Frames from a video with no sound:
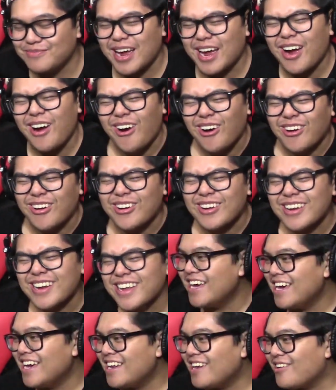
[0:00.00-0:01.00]
My heart.
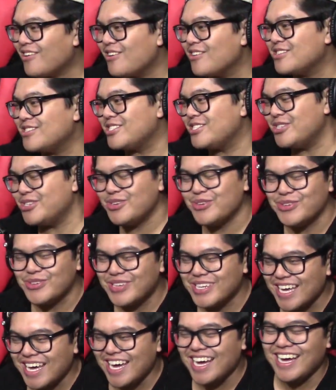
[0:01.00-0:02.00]
It hurts,
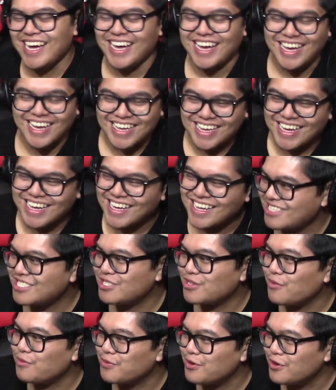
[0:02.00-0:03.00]
dude. That's
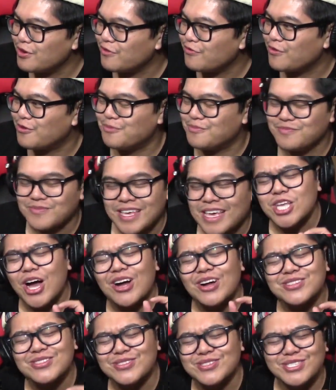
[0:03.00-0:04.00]
so beautiful.
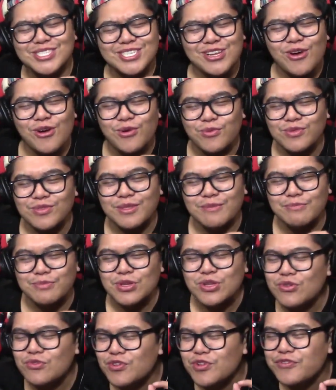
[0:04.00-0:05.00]
Dr. Stone with the
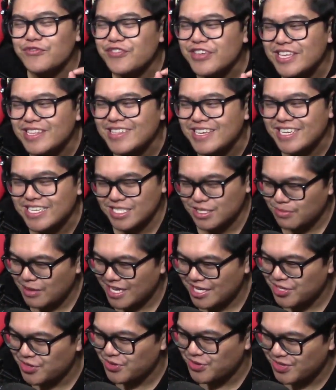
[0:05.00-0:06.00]
beautiful feelings,
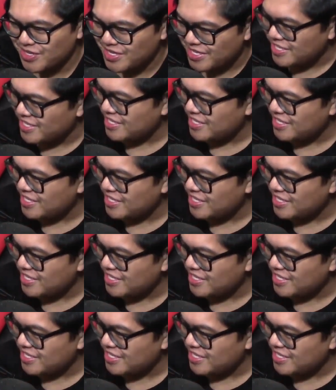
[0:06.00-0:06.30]
my dude.